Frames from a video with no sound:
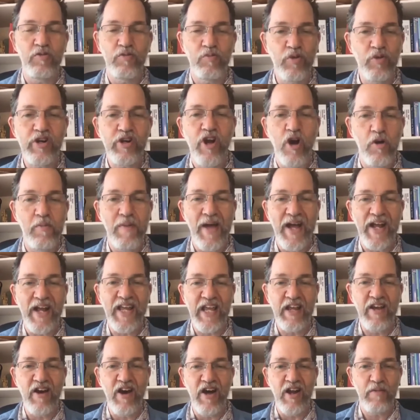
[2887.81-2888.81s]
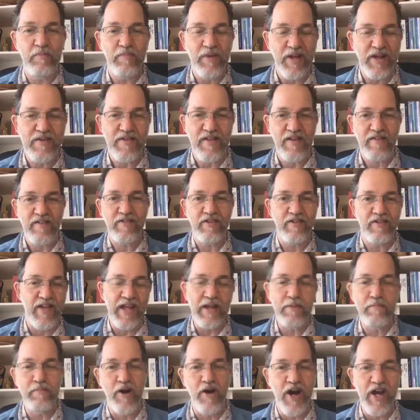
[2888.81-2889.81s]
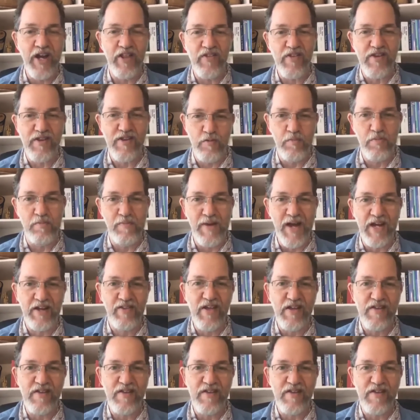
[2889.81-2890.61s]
would know about King Island because they can buy it in the supermarket.